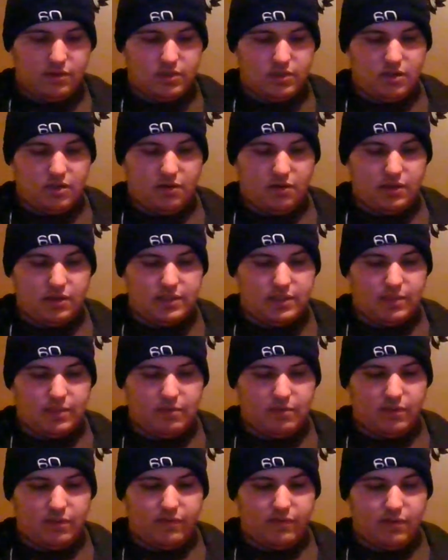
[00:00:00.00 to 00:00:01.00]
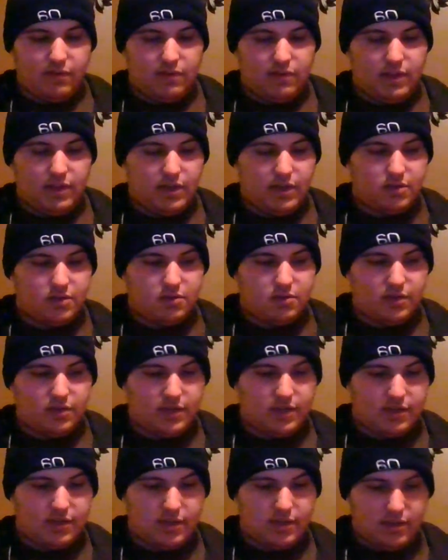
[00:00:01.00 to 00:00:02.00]
Tokens, I believe, go in the extra
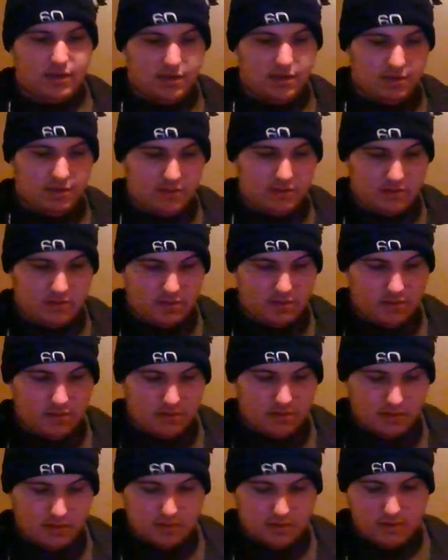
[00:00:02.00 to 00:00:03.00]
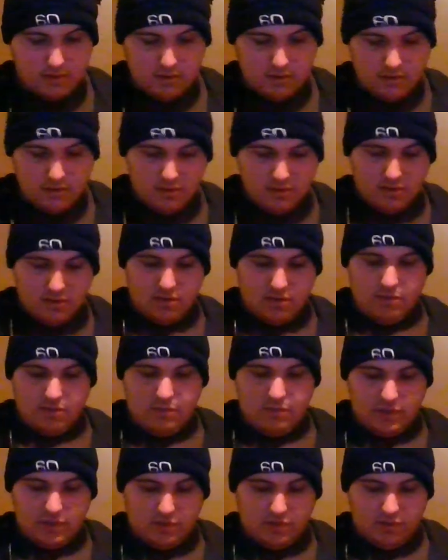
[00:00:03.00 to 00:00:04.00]
deck. Yeah.
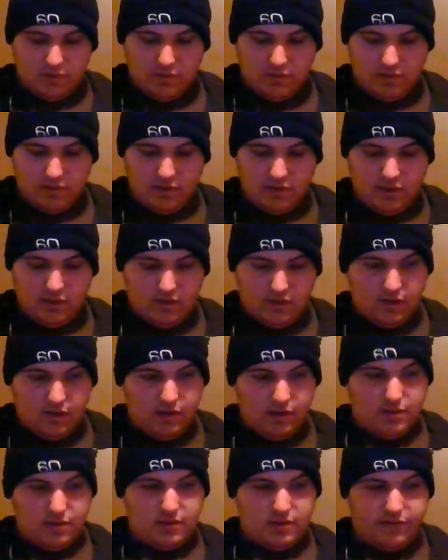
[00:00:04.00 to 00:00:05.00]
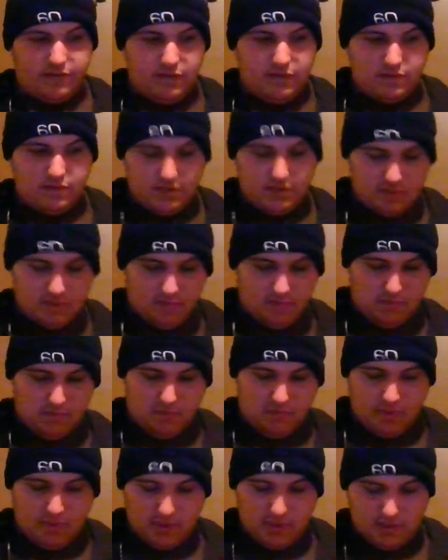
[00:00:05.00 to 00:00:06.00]
Let me sort through here. I know there's a fusion
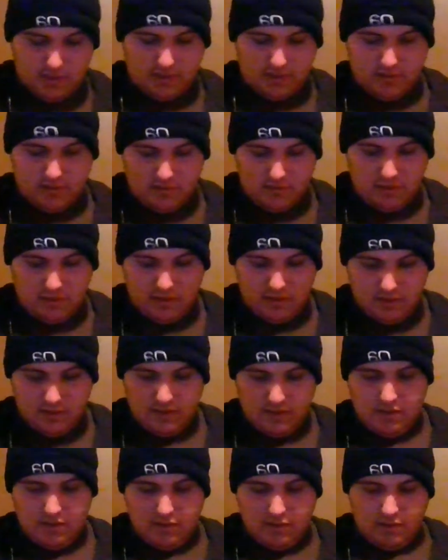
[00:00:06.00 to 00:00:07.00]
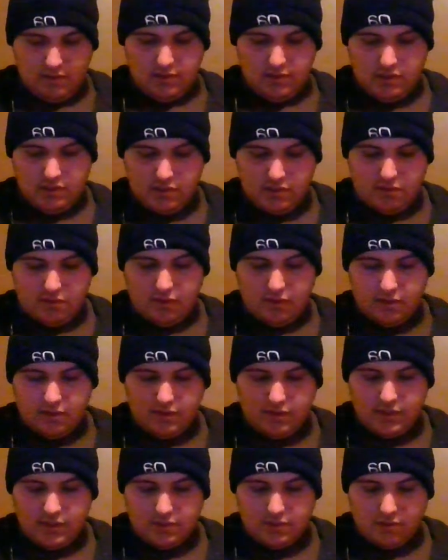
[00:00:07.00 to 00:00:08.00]
summon monster. Let me sort through
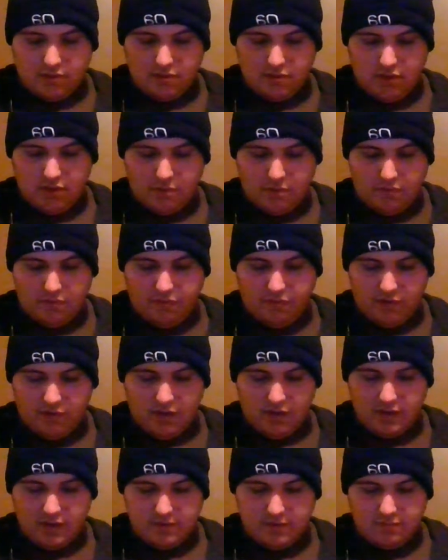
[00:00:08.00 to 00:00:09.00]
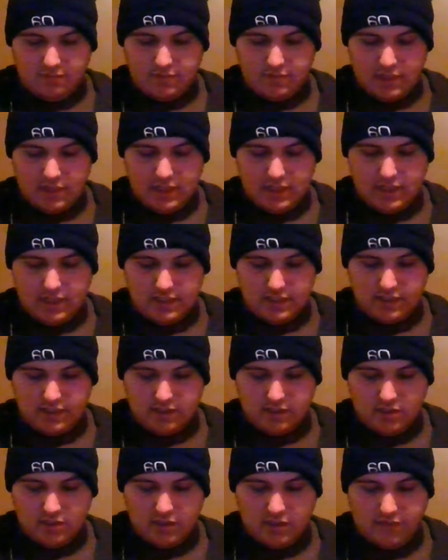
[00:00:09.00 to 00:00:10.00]
this real quick before I
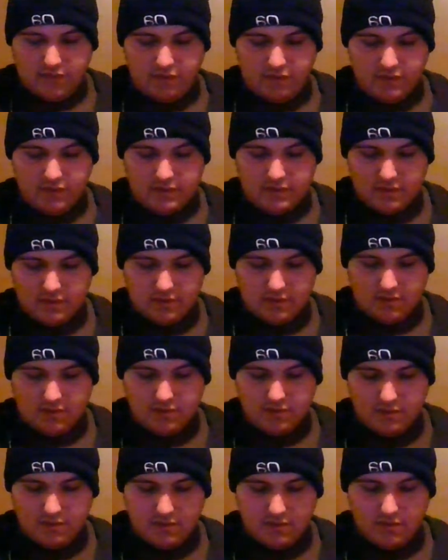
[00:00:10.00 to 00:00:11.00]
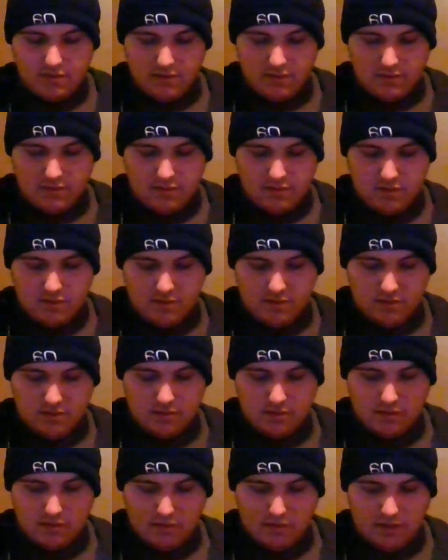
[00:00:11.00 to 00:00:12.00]
intensely shuffle this thing
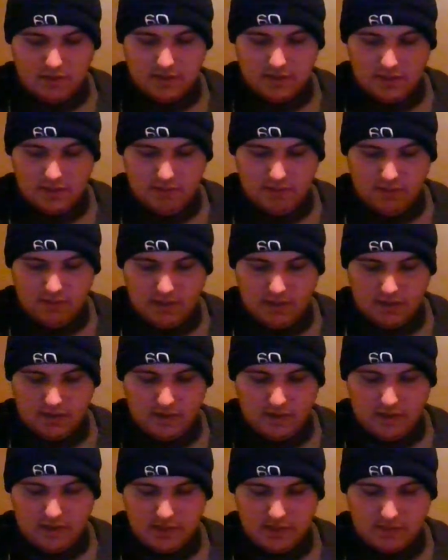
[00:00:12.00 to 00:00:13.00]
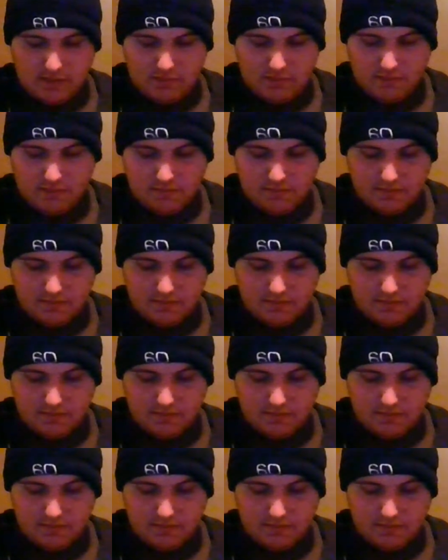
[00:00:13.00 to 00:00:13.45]
to where it's unrecognizable.